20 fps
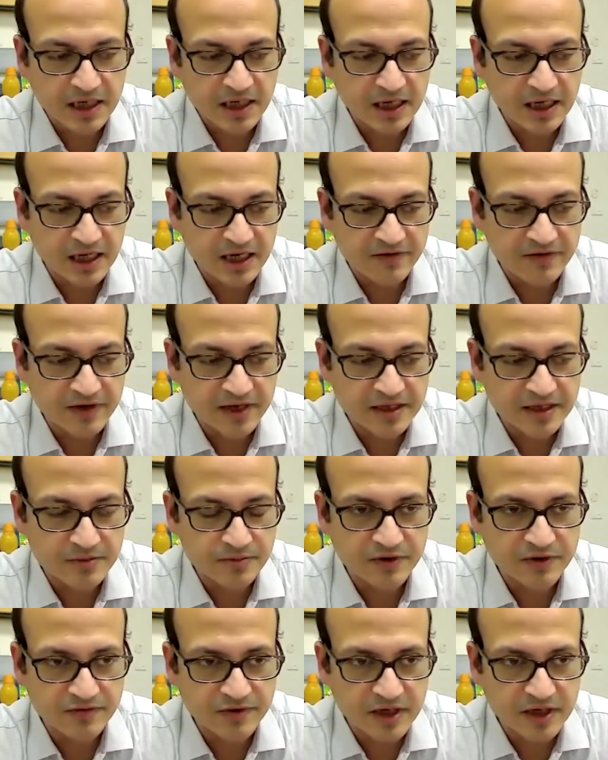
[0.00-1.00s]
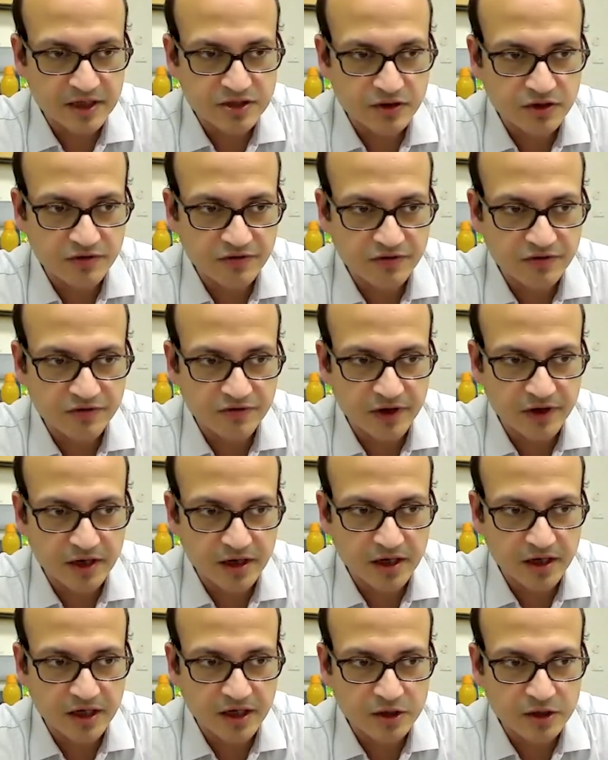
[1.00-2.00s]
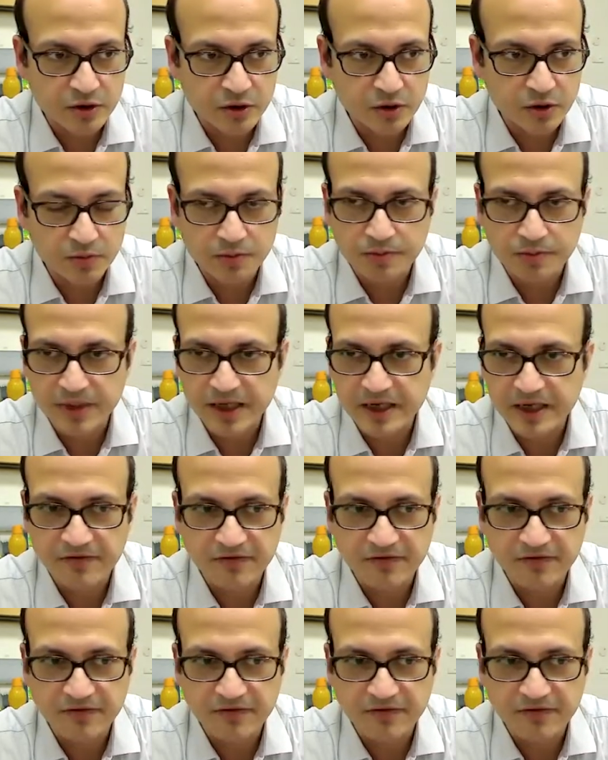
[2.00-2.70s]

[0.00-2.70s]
I've had the privilege of, being a